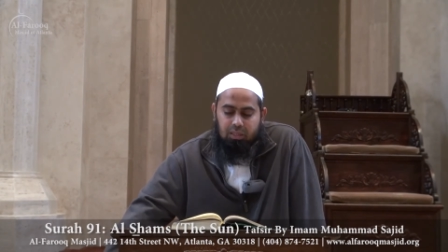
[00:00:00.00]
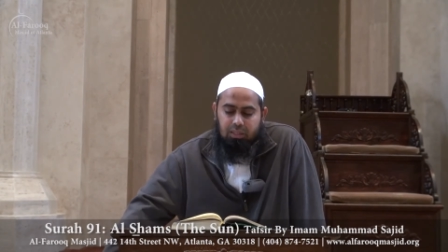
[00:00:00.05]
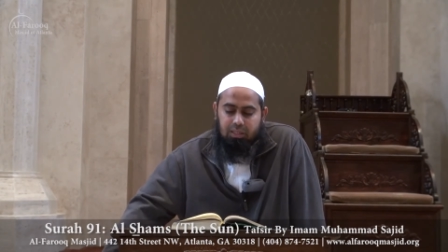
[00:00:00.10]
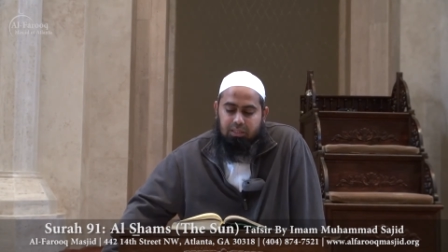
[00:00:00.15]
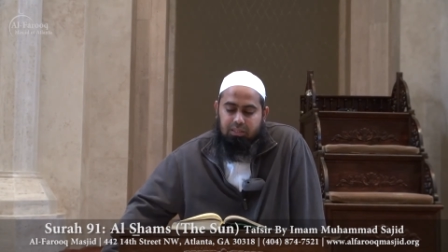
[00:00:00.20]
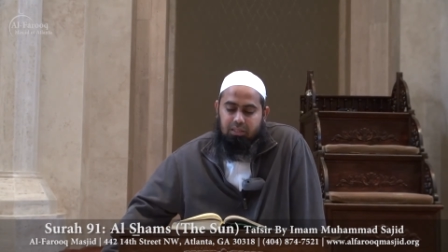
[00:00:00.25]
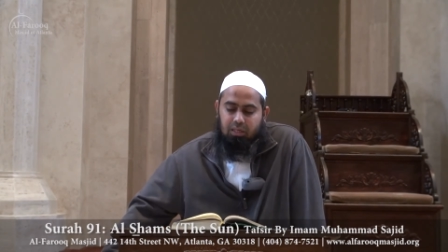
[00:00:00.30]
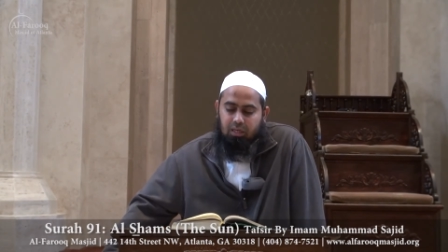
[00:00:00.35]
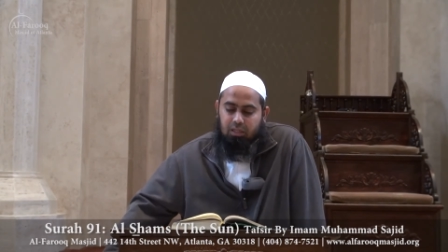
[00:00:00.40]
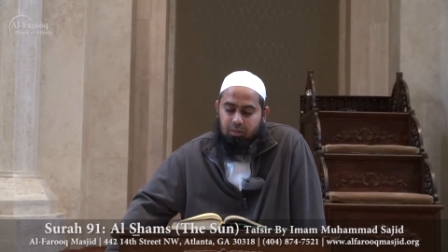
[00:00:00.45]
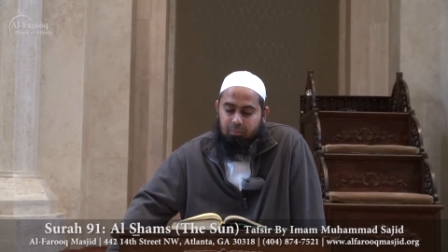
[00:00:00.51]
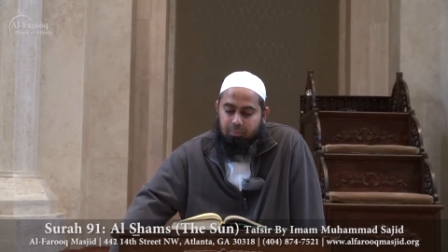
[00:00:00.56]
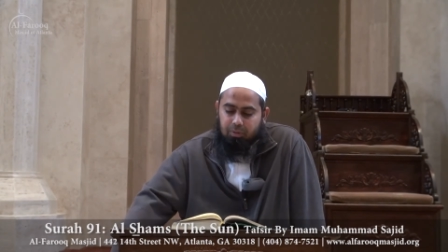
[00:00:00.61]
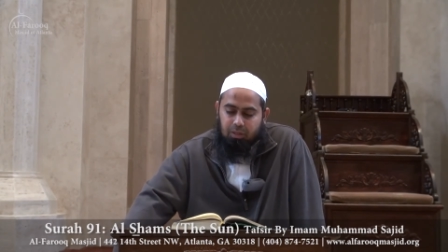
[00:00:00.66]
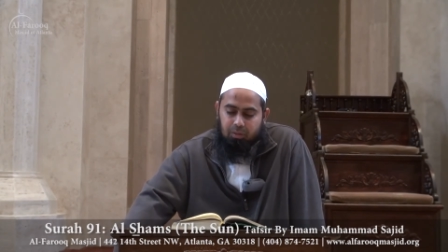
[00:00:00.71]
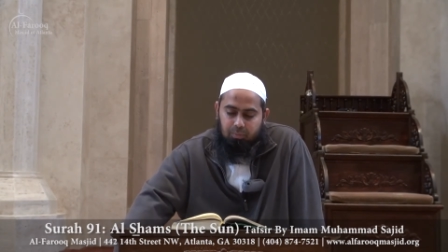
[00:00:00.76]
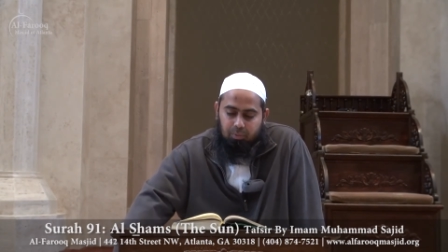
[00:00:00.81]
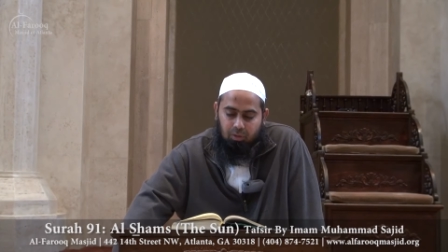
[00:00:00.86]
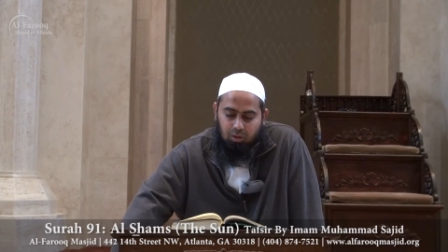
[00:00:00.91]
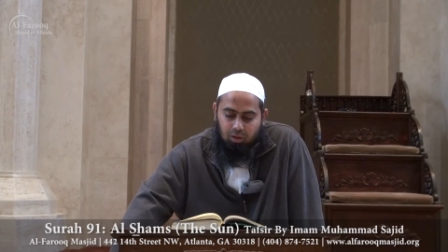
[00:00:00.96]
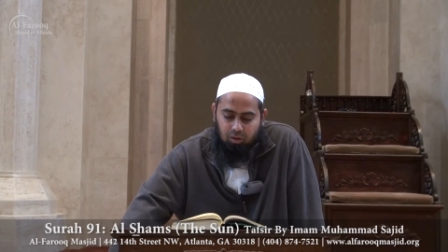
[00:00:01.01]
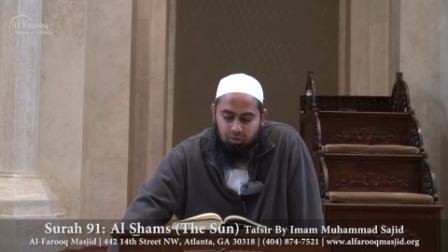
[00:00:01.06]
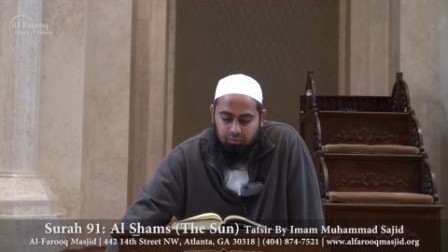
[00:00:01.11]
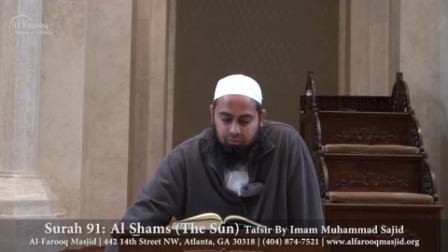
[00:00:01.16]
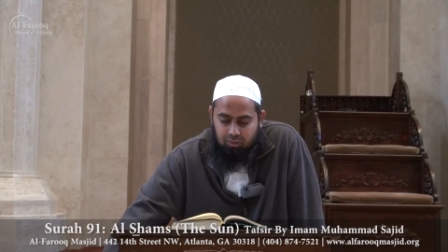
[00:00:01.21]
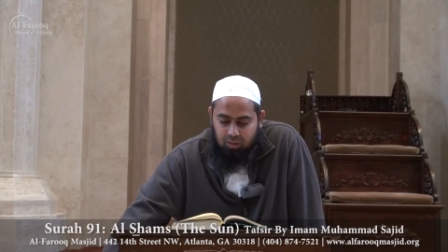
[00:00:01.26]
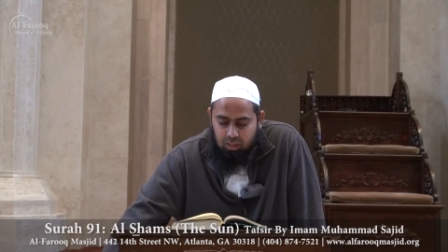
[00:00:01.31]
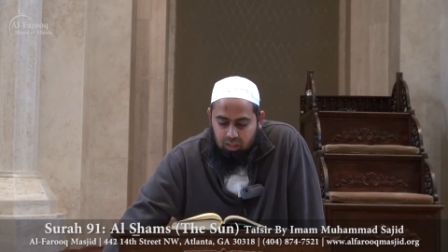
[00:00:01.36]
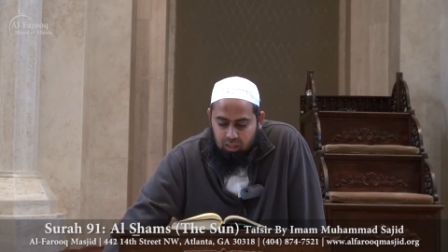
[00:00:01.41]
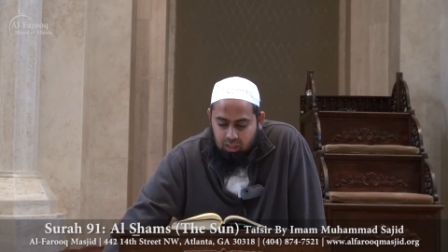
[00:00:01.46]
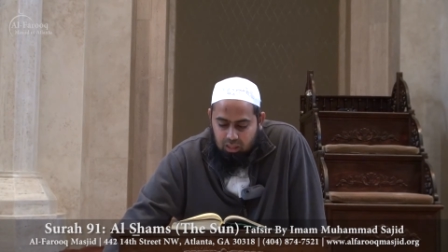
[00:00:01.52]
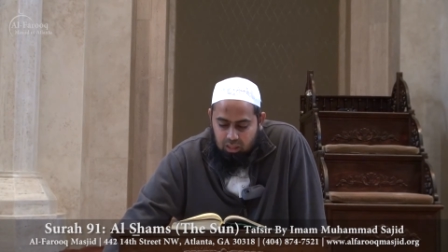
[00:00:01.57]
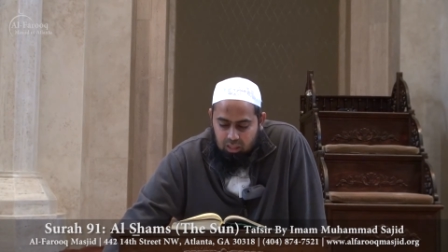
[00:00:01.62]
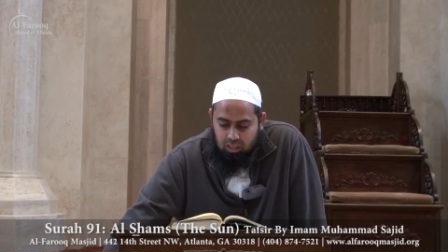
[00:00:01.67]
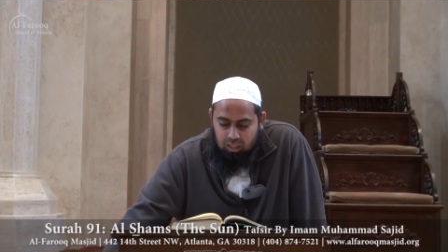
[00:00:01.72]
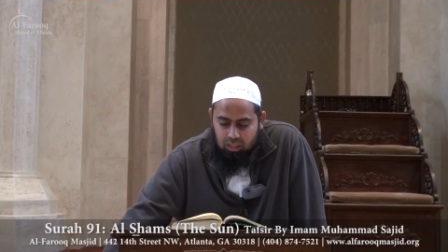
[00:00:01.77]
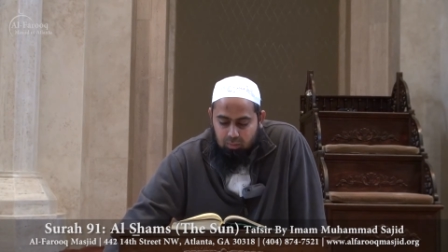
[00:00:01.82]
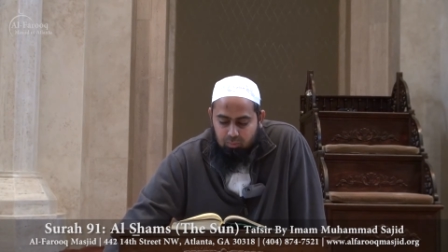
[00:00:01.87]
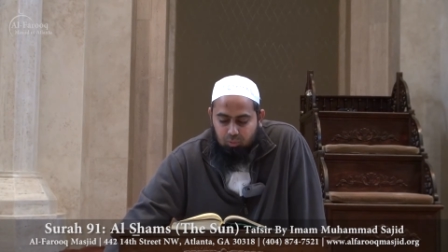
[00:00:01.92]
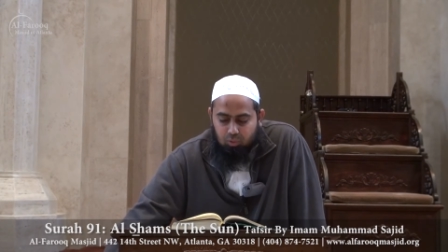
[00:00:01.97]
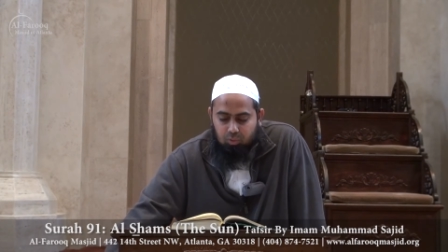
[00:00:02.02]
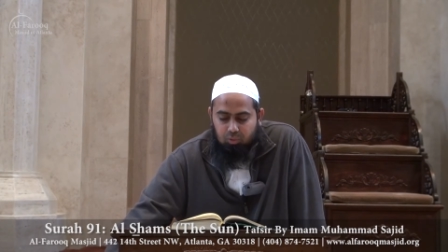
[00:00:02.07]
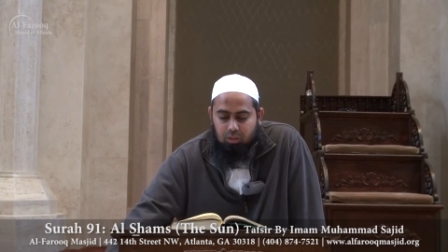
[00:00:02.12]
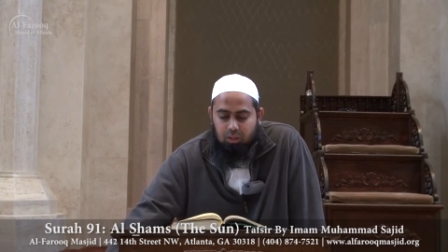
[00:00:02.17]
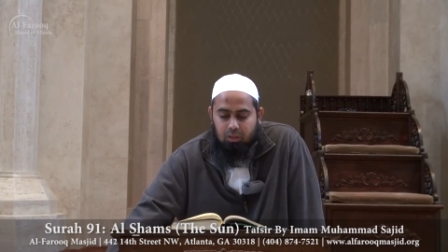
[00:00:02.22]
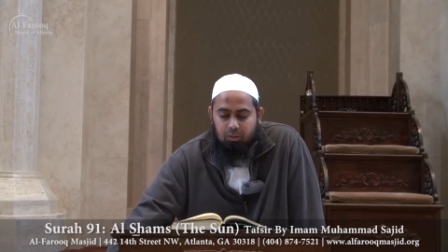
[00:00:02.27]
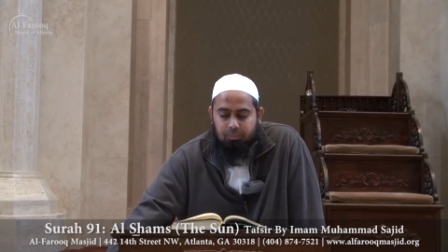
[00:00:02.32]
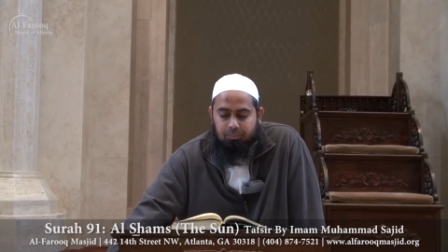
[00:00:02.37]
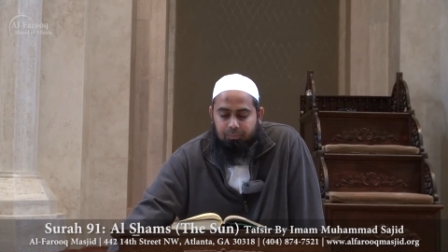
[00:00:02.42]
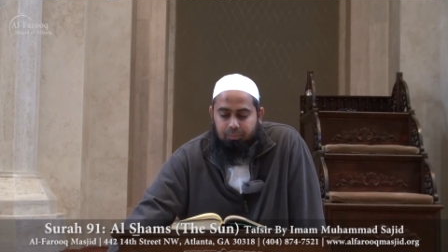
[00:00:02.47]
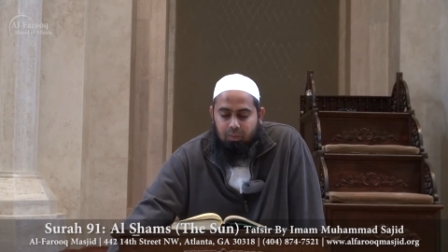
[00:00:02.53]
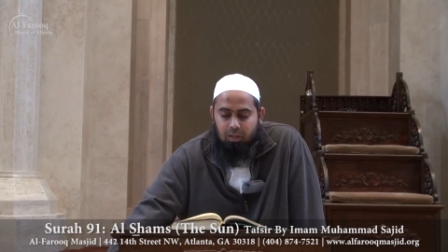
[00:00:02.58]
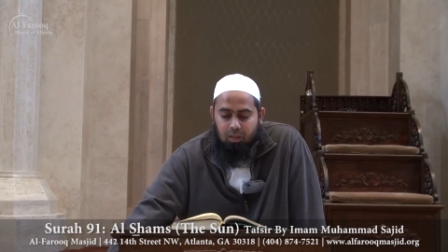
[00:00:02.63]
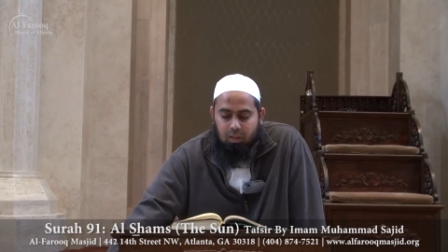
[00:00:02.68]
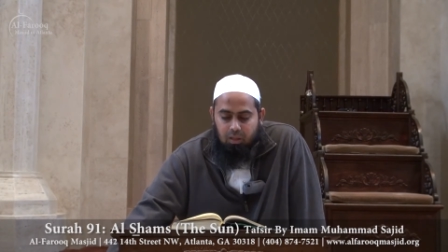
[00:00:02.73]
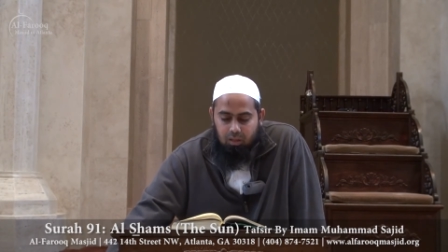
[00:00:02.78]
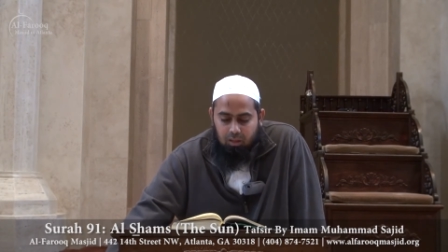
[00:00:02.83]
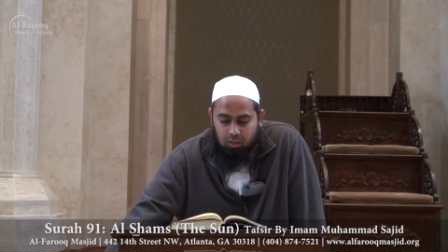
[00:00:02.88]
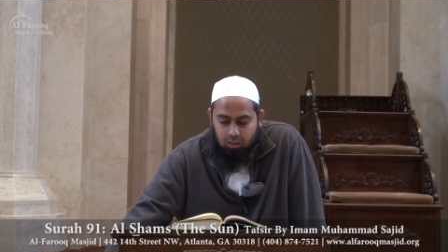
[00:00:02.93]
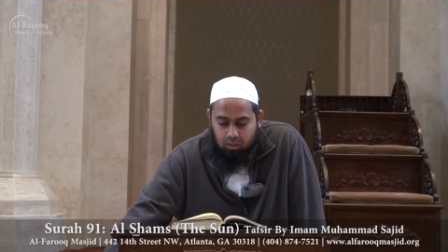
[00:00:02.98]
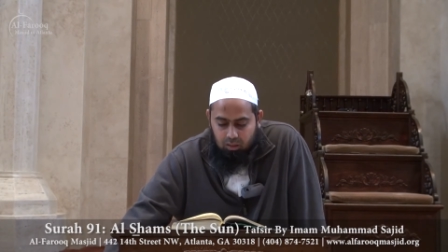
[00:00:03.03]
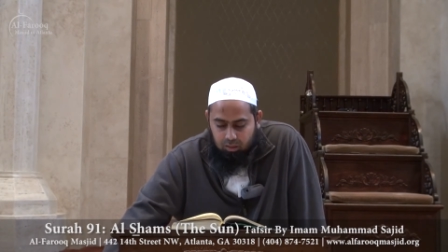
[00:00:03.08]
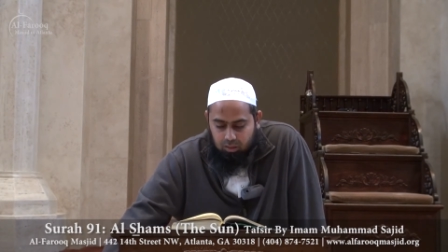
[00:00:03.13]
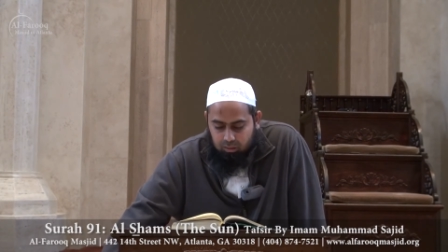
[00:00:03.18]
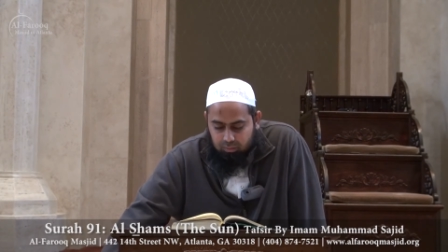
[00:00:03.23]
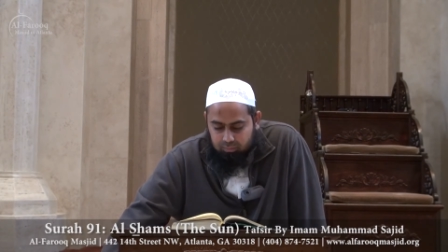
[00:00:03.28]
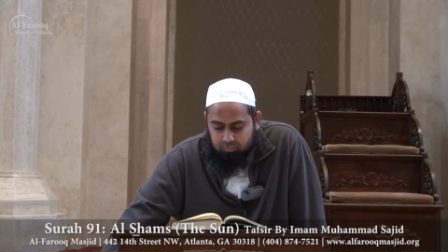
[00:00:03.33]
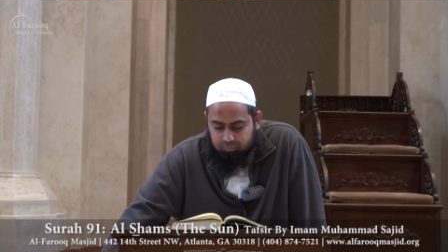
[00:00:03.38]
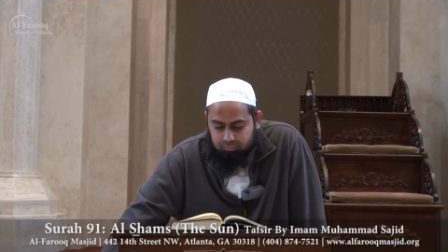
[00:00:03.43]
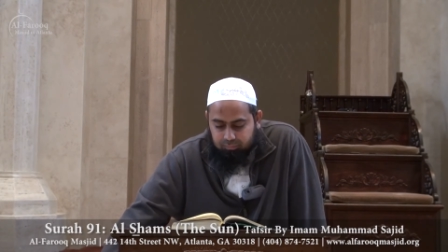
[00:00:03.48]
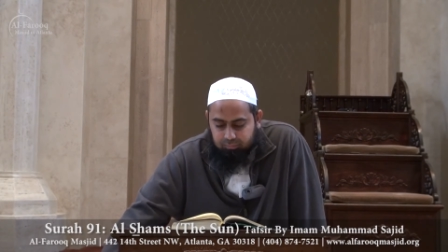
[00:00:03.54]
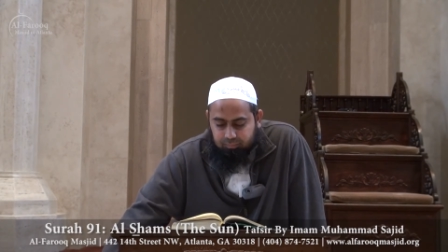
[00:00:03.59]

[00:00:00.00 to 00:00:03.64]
these are the people of Thamud. Uh,